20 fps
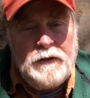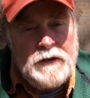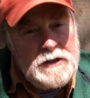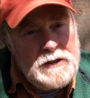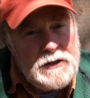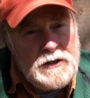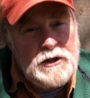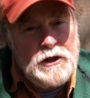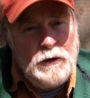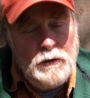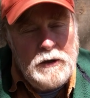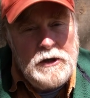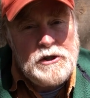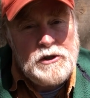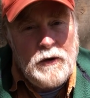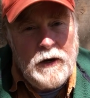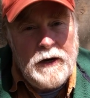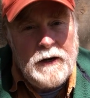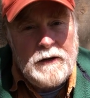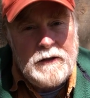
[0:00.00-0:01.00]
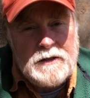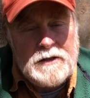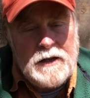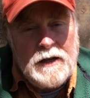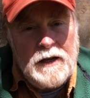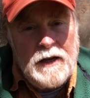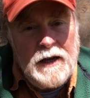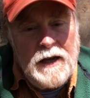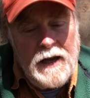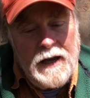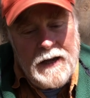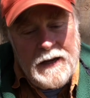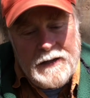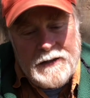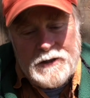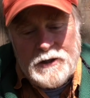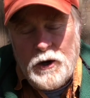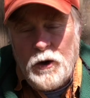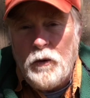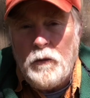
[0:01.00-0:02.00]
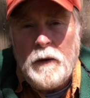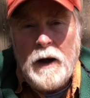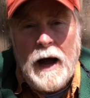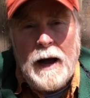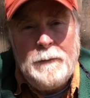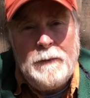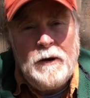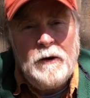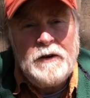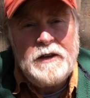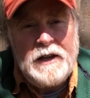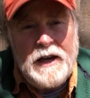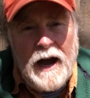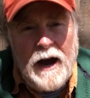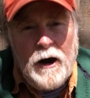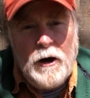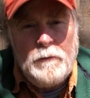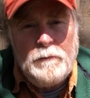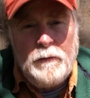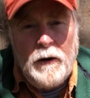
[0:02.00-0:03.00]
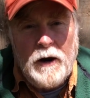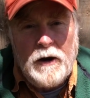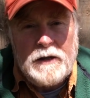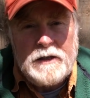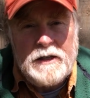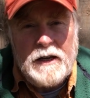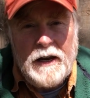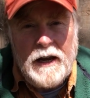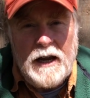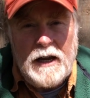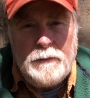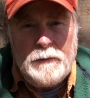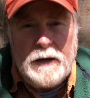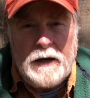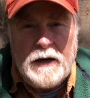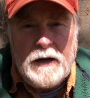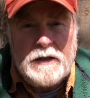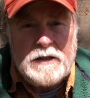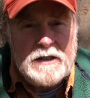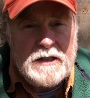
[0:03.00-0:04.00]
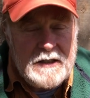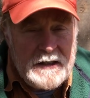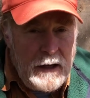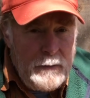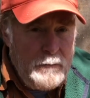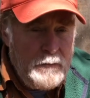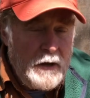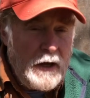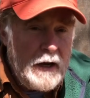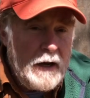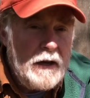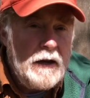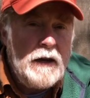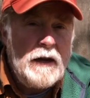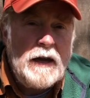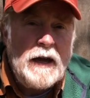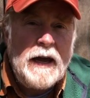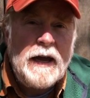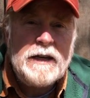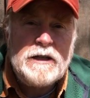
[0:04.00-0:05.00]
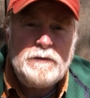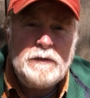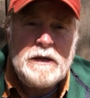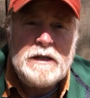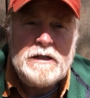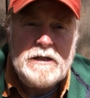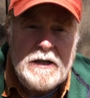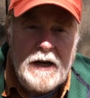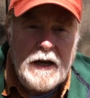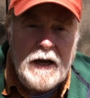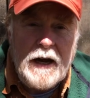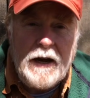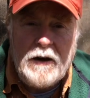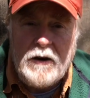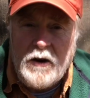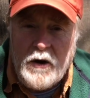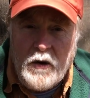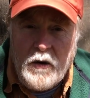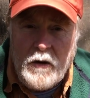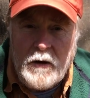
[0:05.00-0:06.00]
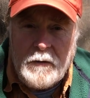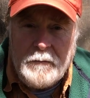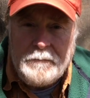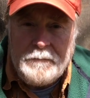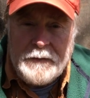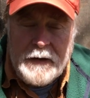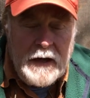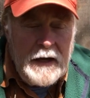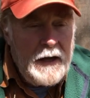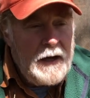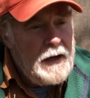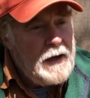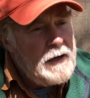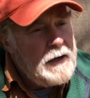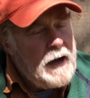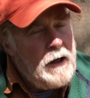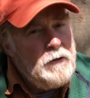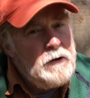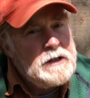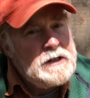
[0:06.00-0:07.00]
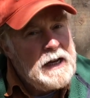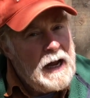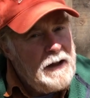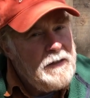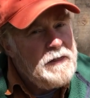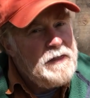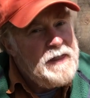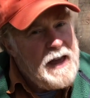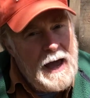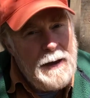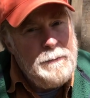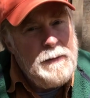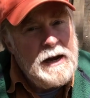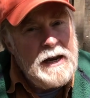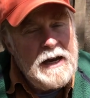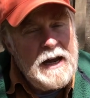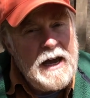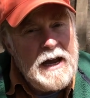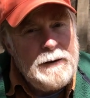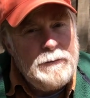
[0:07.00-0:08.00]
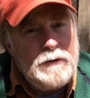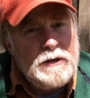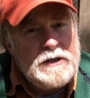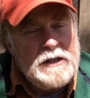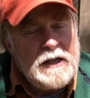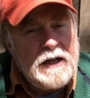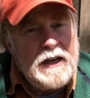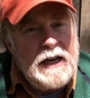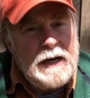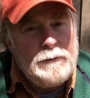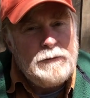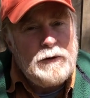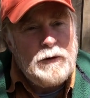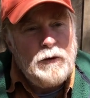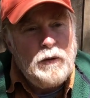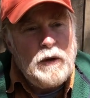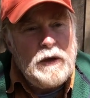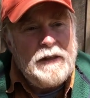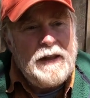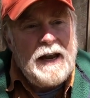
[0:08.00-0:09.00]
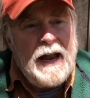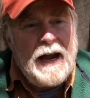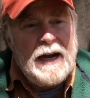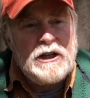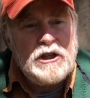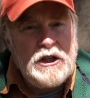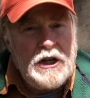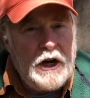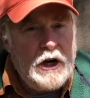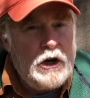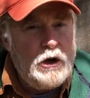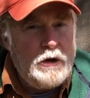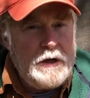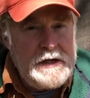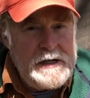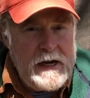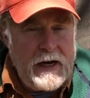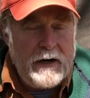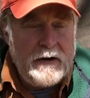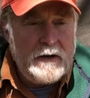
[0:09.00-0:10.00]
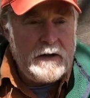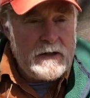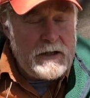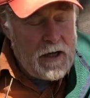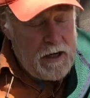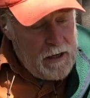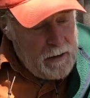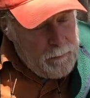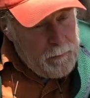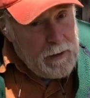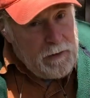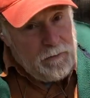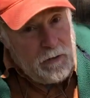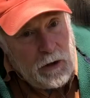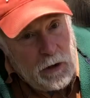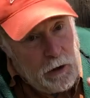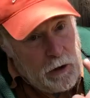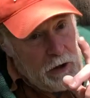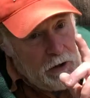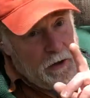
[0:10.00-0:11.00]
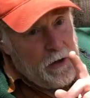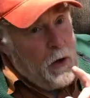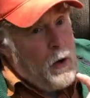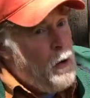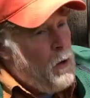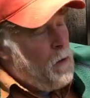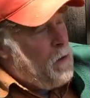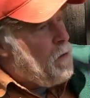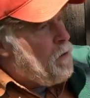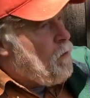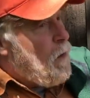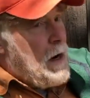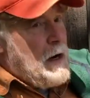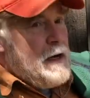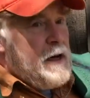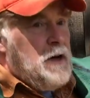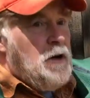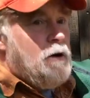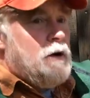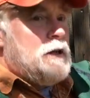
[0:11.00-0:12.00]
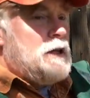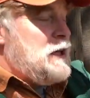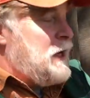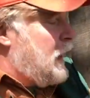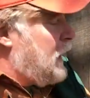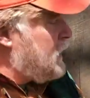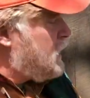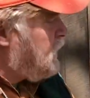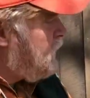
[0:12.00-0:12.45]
this is Talooli Trails. So I'm here at the art barn today because something has been digging a hole. Now there's not that many animals at Camp Talooli that actually are good diggers, but if you look at the hole right here at the edge